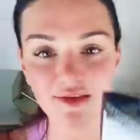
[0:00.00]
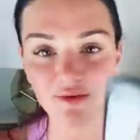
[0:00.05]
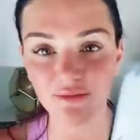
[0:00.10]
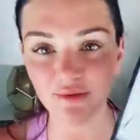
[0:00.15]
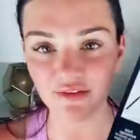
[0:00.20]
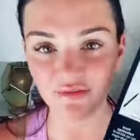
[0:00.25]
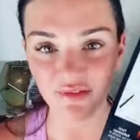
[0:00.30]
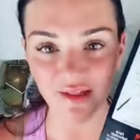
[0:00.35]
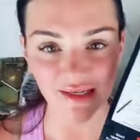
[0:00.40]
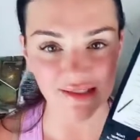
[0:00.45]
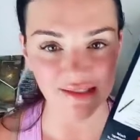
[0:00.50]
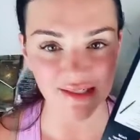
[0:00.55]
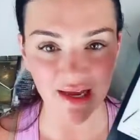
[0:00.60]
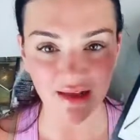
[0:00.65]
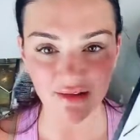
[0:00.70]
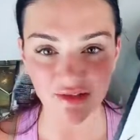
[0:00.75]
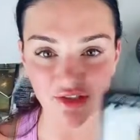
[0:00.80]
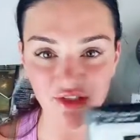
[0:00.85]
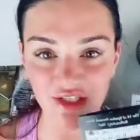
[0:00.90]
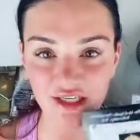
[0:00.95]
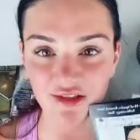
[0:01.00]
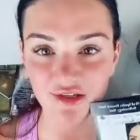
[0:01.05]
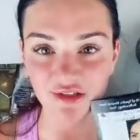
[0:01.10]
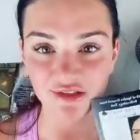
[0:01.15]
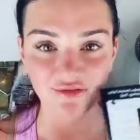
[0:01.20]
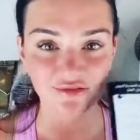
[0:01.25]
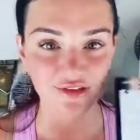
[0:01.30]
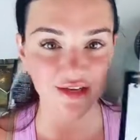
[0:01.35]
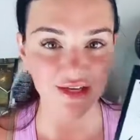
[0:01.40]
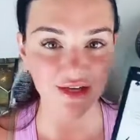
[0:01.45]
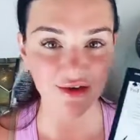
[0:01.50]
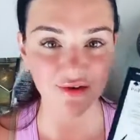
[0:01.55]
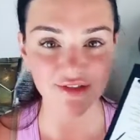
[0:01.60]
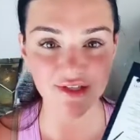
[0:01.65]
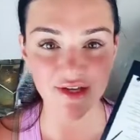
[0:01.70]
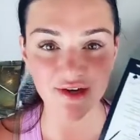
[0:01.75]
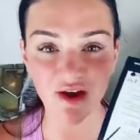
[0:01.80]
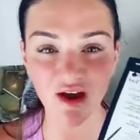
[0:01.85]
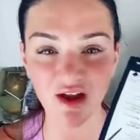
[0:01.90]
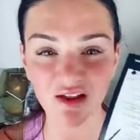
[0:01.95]
then reflexology. There's videos
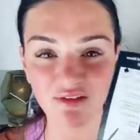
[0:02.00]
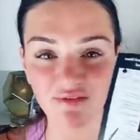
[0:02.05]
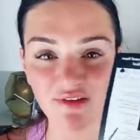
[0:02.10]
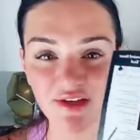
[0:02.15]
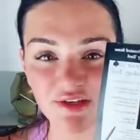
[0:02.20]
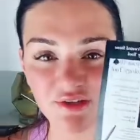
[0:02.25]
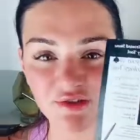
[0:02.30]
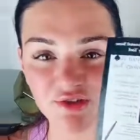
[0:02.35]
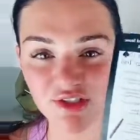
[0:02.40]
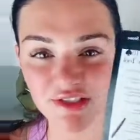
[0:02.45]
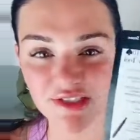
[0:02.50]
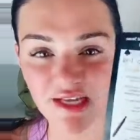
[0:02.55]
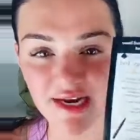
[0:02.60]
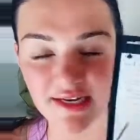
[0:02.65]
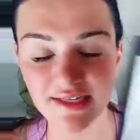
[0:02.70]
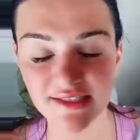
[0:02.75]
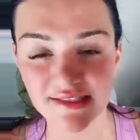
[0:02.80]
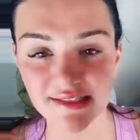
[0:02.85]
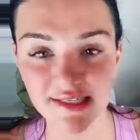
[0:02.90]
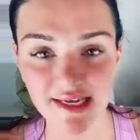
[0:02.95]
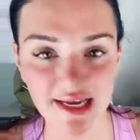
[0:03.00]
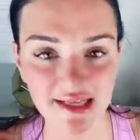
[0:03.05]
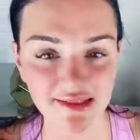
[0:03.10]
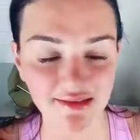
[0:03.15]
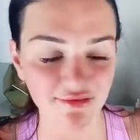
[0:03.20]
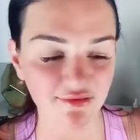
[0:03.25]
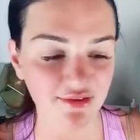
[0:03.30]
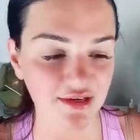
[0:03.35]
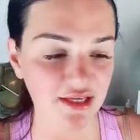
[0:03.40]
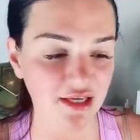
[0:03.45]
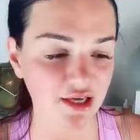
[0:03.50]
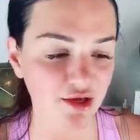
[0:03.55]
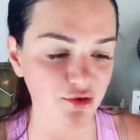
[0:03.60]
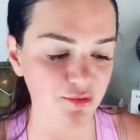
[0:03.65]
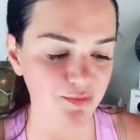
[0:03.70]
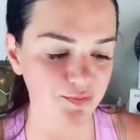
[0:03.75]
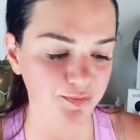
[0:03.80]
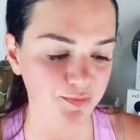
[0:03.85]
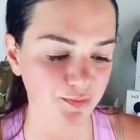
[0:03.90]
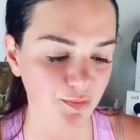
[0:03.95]
on all of it. You just kind of scan the video